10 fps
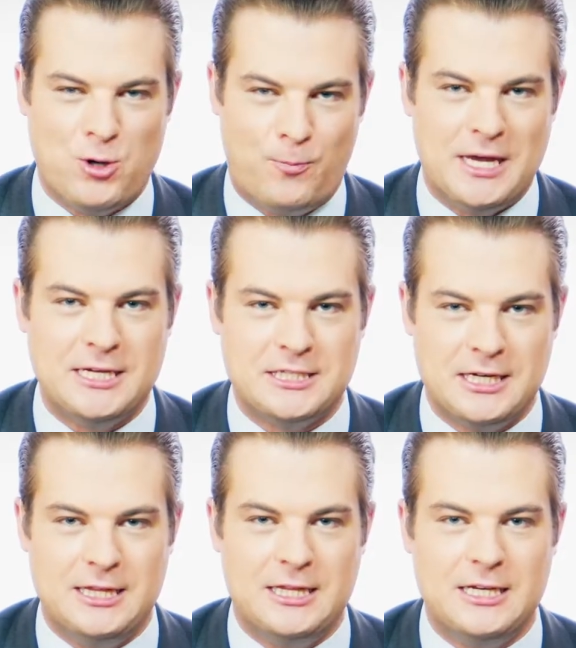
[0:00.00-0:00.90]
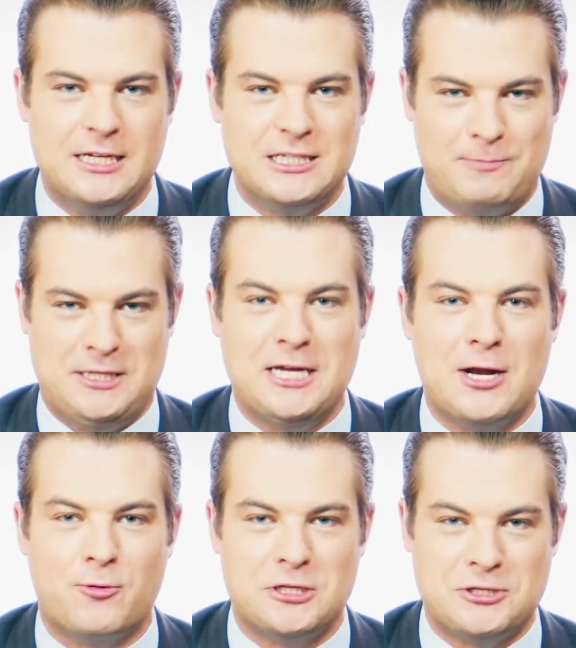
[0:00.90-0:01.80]
your piece in the
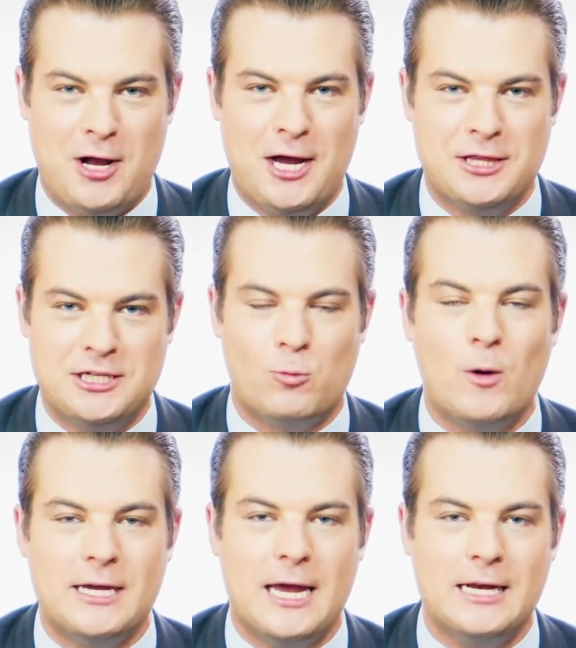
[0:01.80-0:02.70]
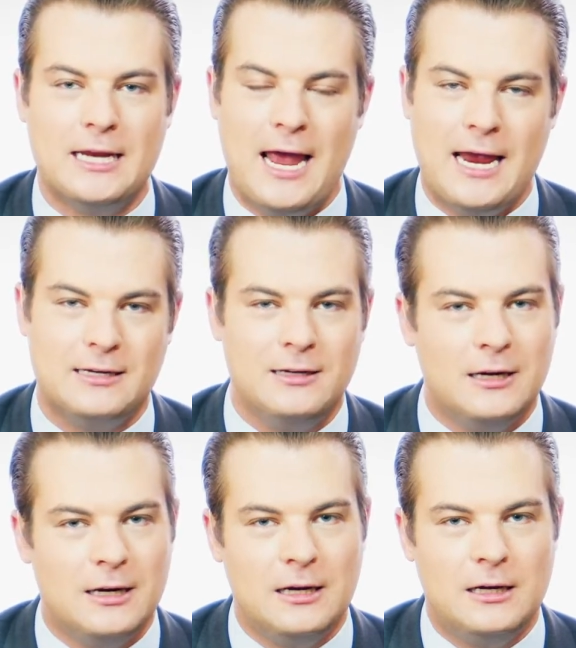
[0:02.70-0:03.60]
Spectator Australia this weekend. And
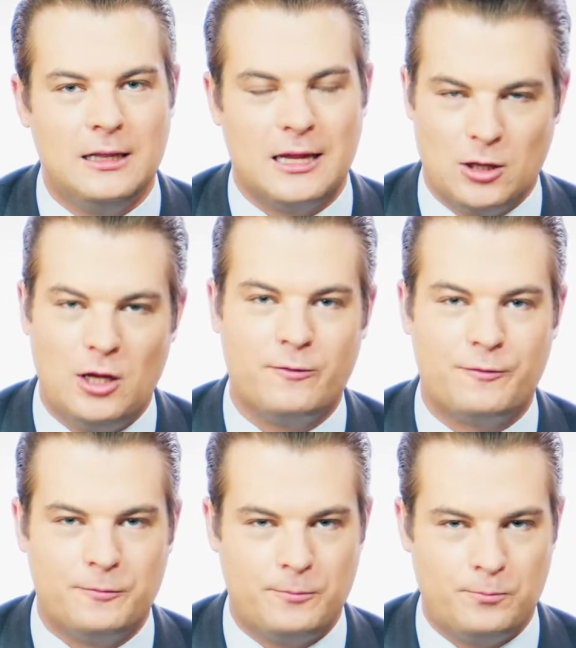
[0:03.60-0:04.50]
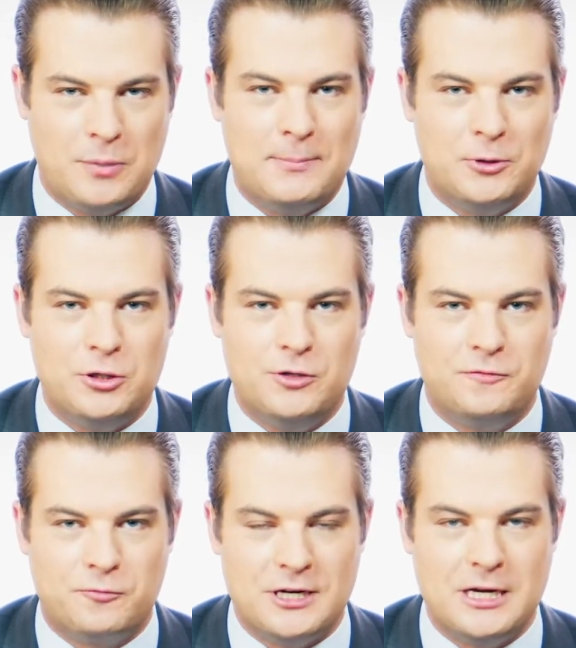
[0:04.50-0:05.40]
like a lot of people
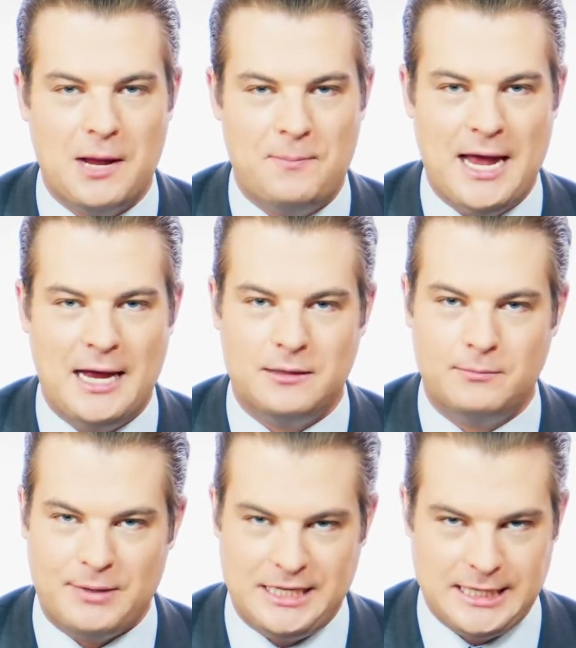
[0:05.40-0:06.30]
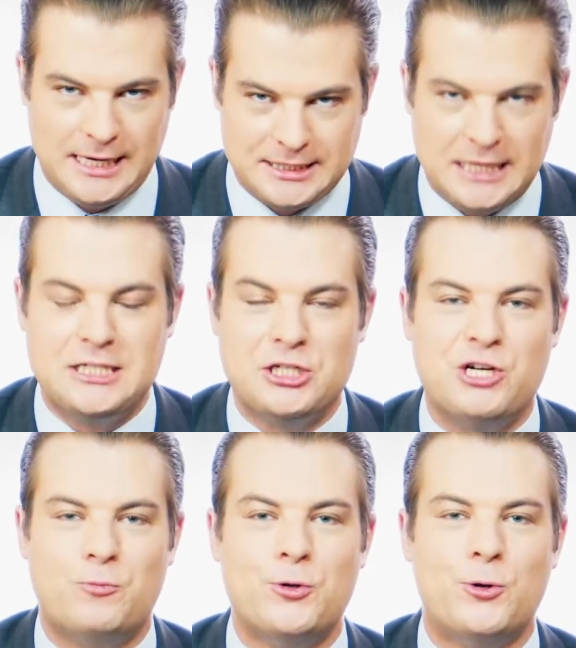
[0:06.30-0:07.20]
you've written about big tech
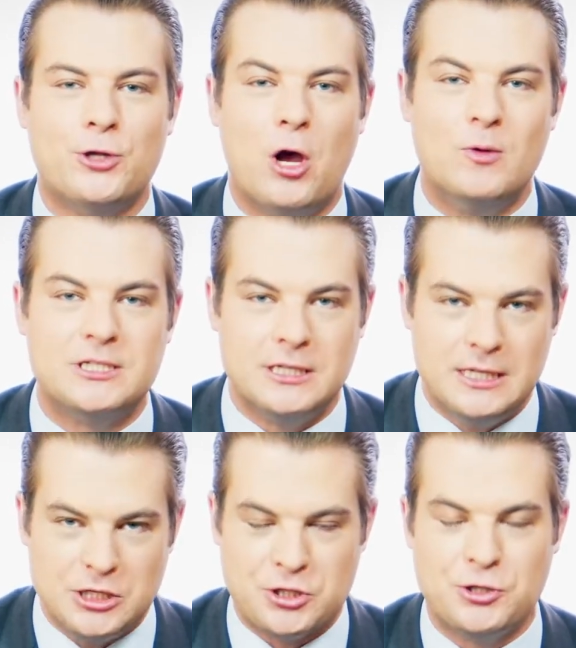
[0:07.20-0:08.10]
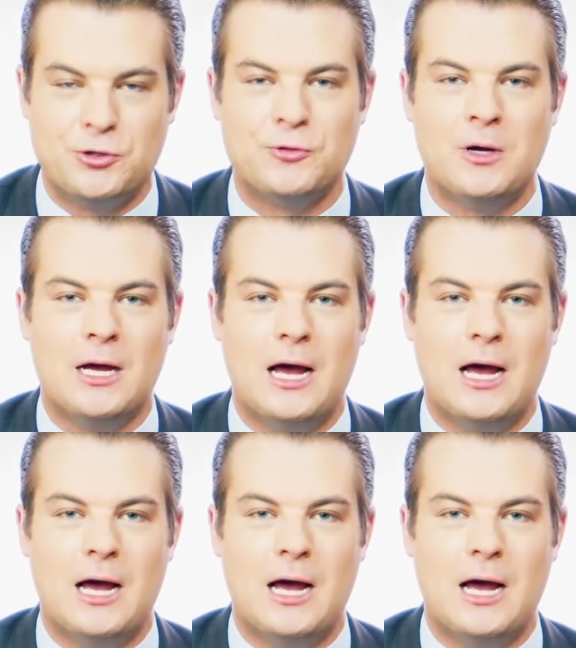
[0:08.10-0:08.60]
censorship, we all know it's an issue,